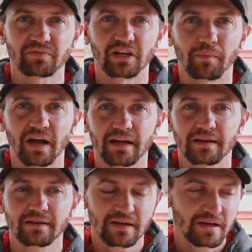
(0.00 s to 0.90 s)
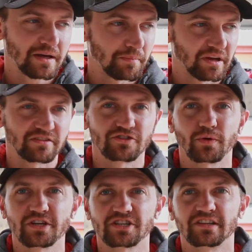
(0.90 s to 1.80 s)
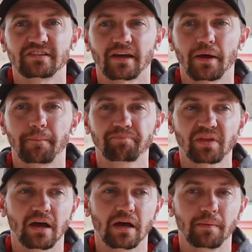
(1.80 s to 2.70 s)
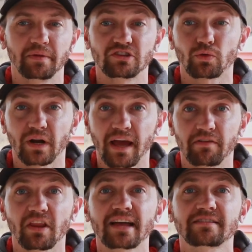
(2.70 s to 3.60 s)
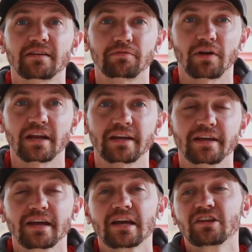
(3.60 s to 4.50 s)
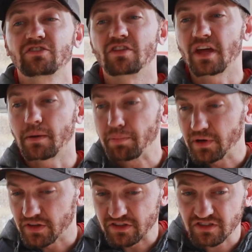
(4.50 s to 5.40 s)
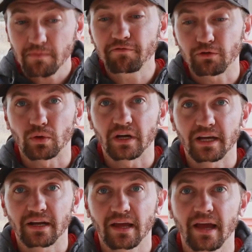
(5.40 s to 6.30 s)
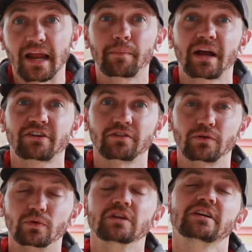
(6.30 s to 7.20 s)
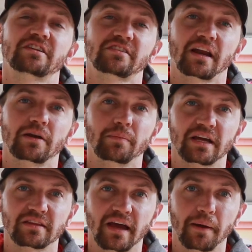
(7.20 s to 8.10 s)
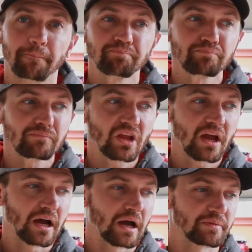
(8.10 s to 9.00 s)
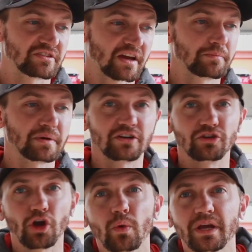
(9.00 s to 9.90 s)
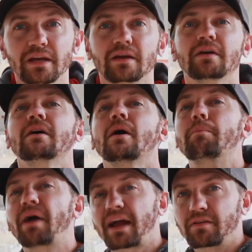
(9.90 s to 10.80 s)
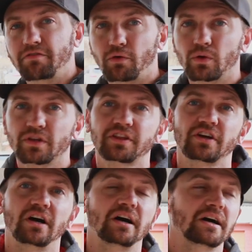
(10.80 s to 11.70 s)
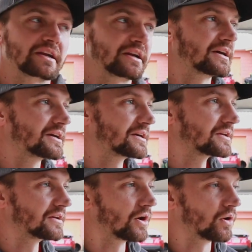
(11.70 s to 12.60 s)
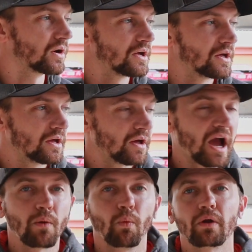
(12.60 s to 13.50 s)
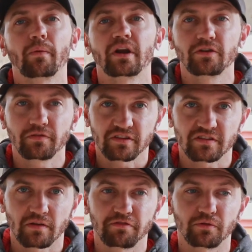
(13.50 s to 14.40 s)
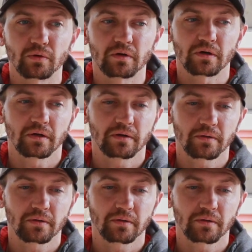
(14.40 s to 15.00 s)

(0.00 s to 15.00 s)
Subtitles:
my situation and setup. And so we're going to have all that stuff ready to then put the subfloor in, and I'm actually really excited about that, because I've been going back and forth on what I want to do for the subfloor.